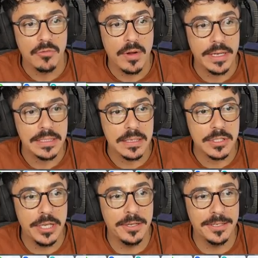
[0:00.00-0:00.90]
Right.
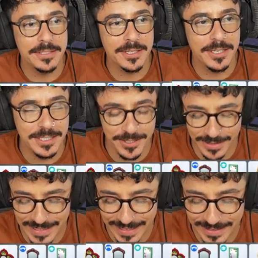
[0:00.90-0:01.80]
just going to do it
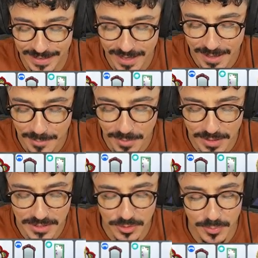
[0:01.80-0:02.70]
again.
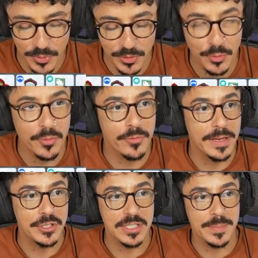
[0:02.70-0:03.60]
Minus
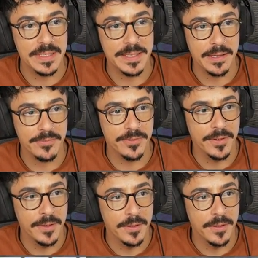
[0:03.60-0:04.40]
0.03 just to be safe.